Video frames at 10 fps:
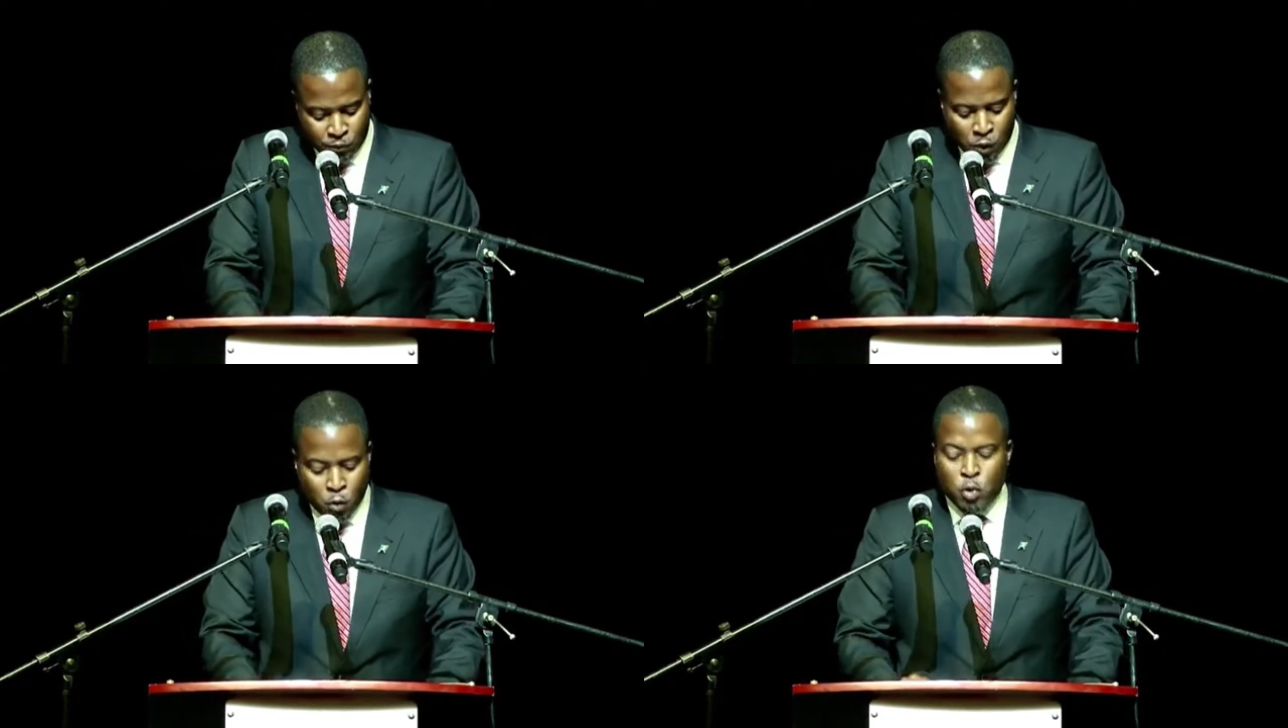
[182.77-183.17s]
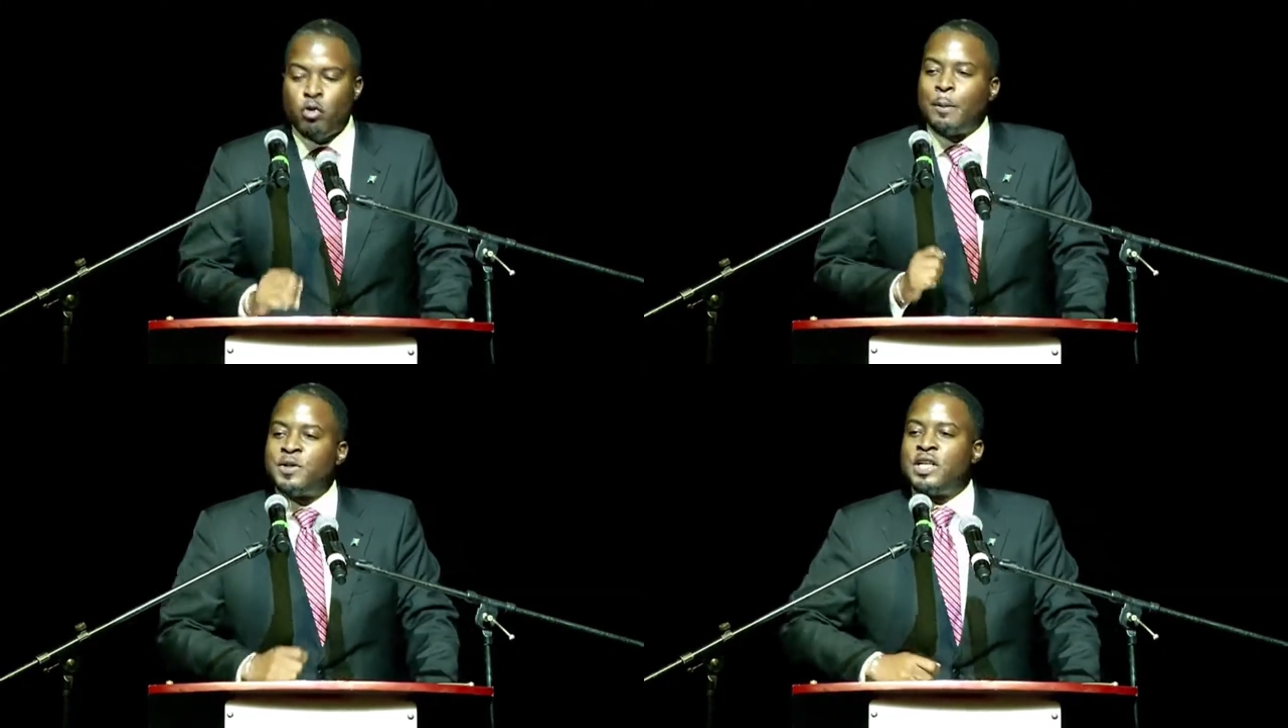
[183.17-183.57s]
We
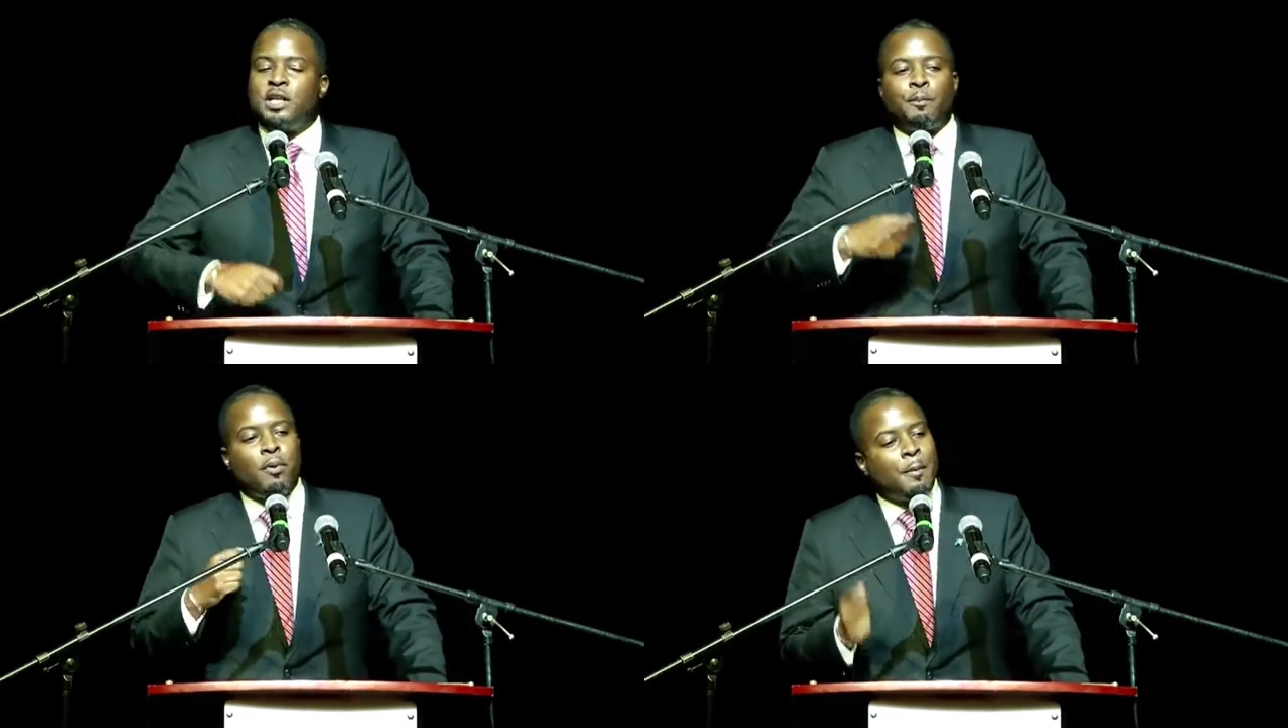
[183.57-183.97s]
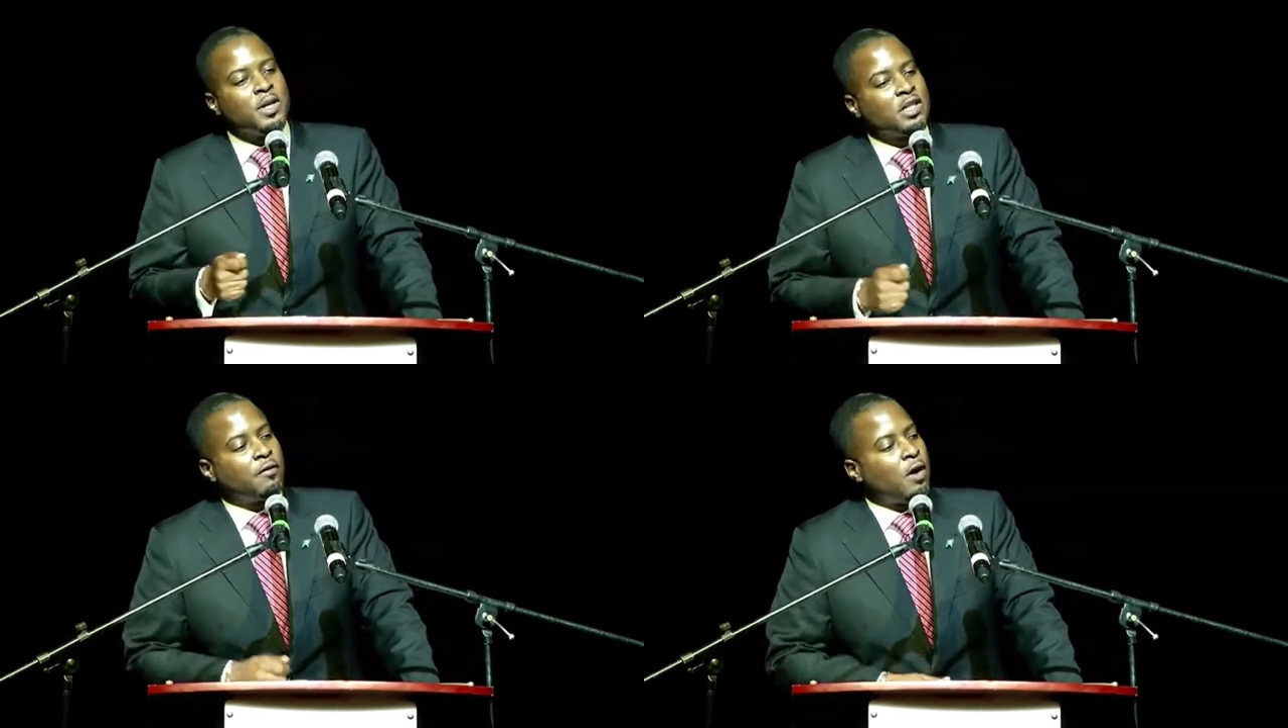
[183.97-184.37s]
represent the promise
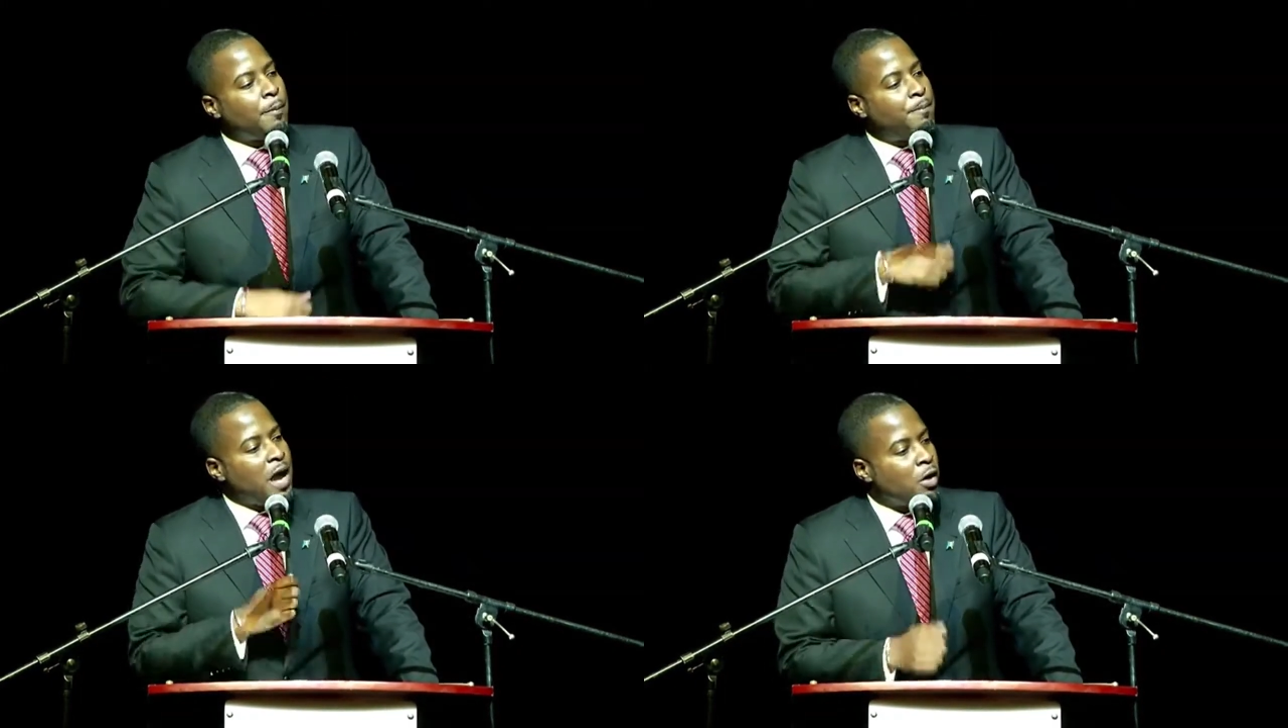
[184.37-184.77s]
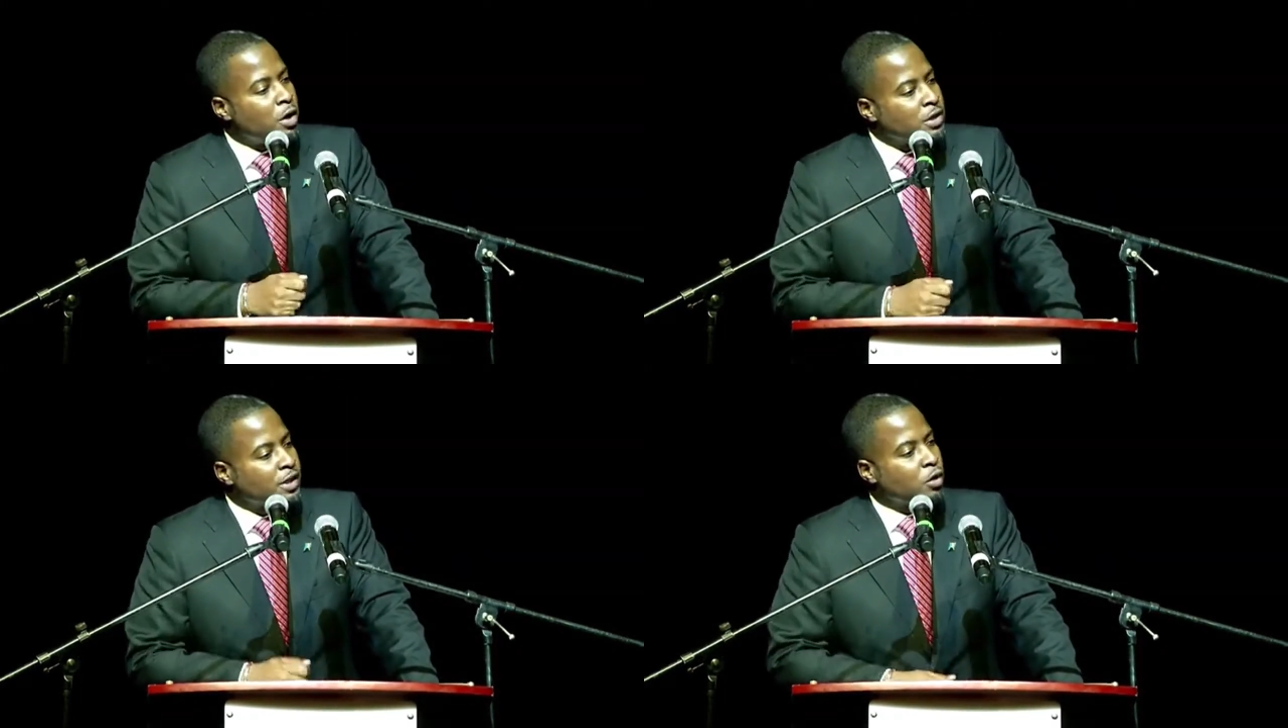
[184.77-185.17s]
of our
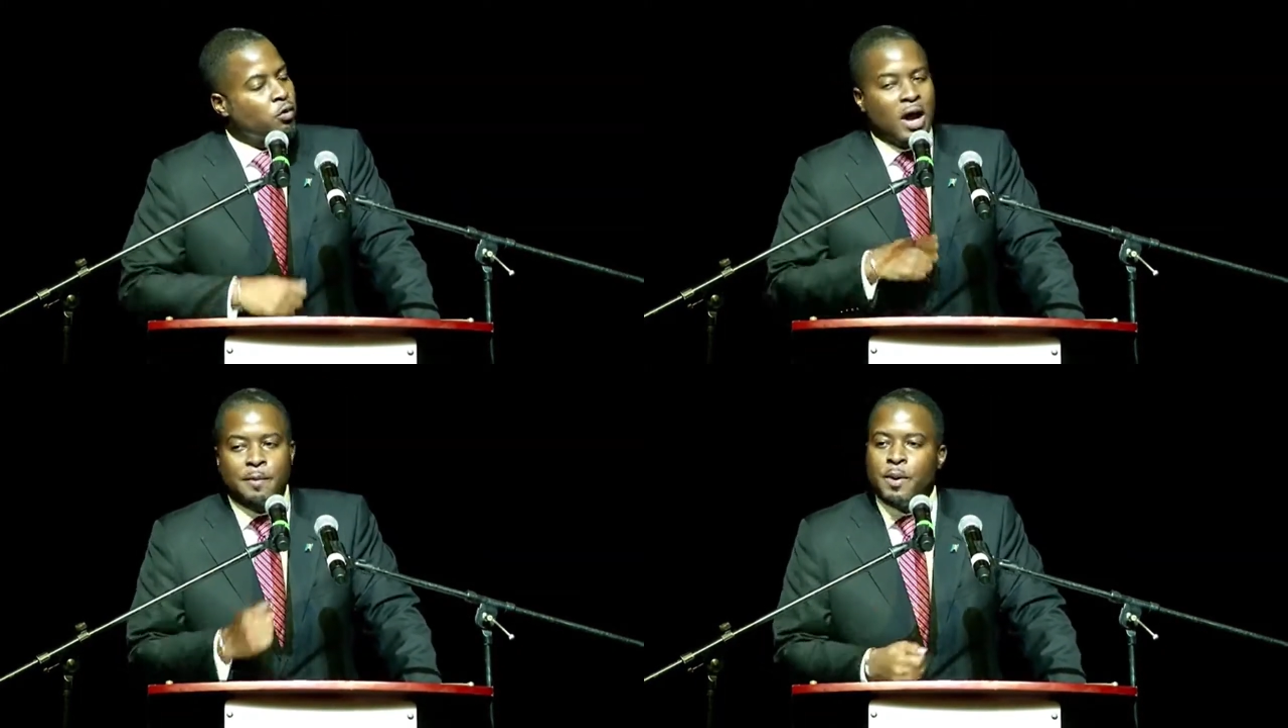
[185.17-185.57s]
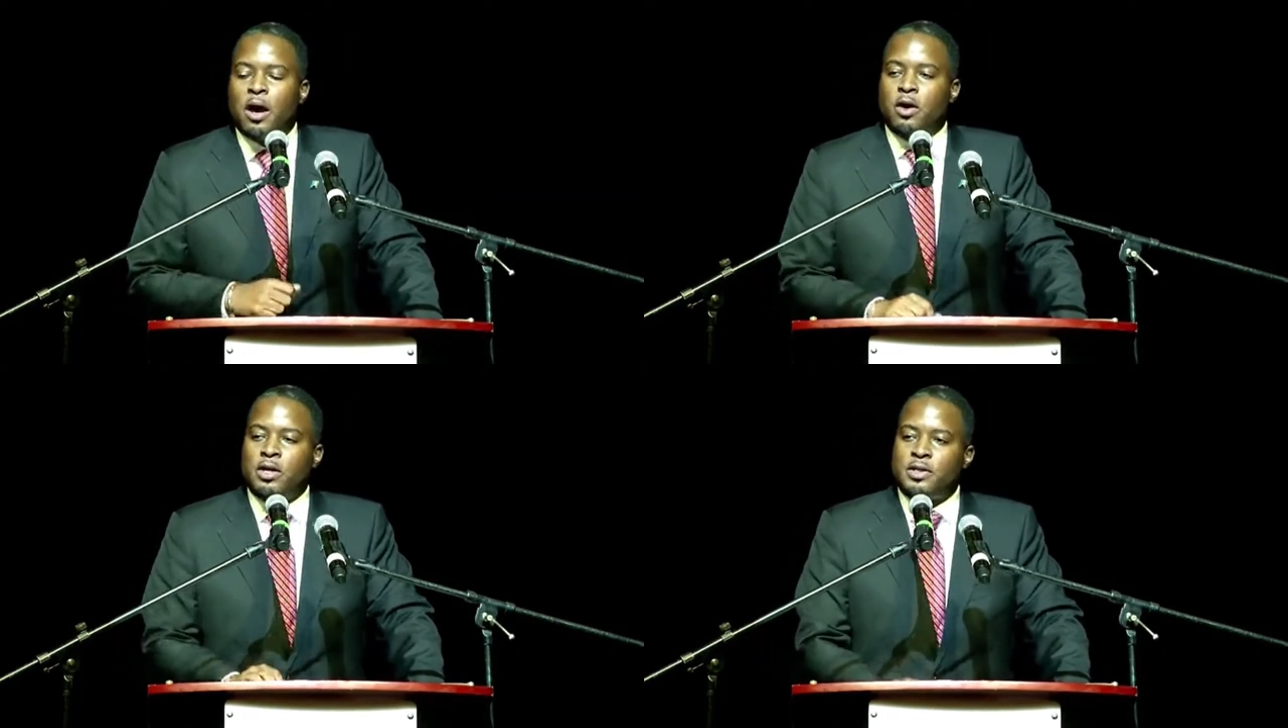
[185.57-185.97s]
parents and
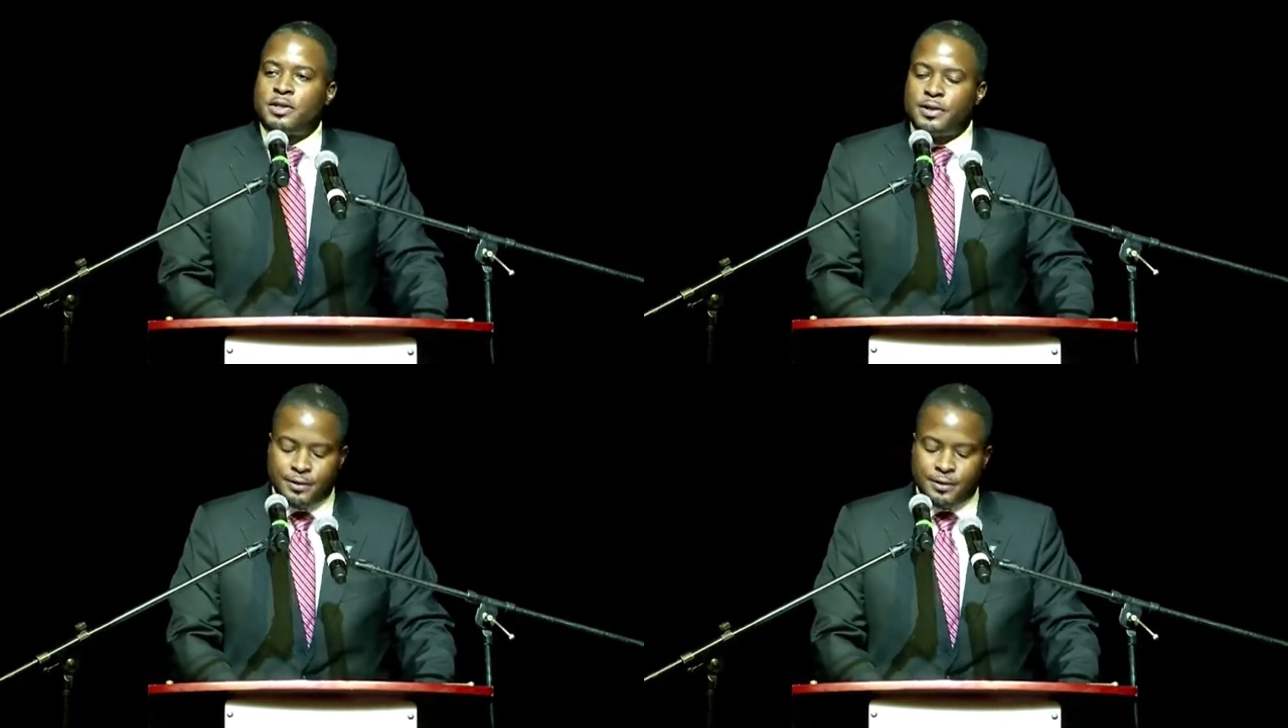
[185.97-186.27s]
grandparents,